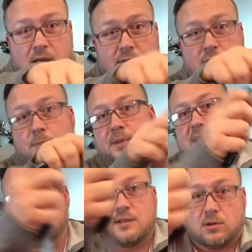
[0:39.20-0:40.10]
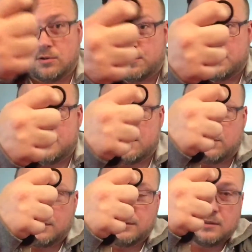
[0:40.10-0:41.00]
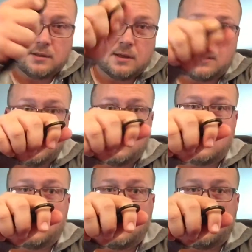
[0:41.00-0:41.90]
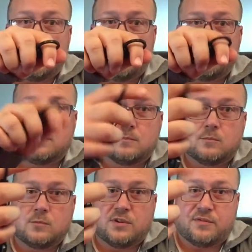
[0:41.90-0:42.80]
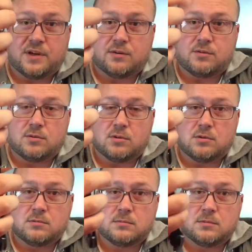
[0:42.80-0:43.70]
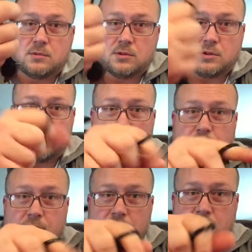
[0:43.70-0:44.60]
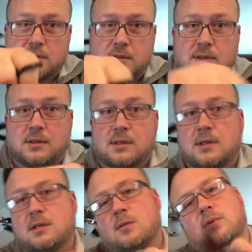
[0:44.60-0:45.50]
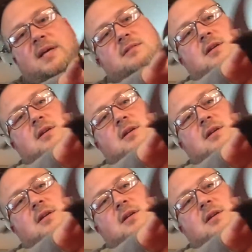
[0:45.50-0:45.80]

you'll be in the earth position. Your finger through the loop, the brass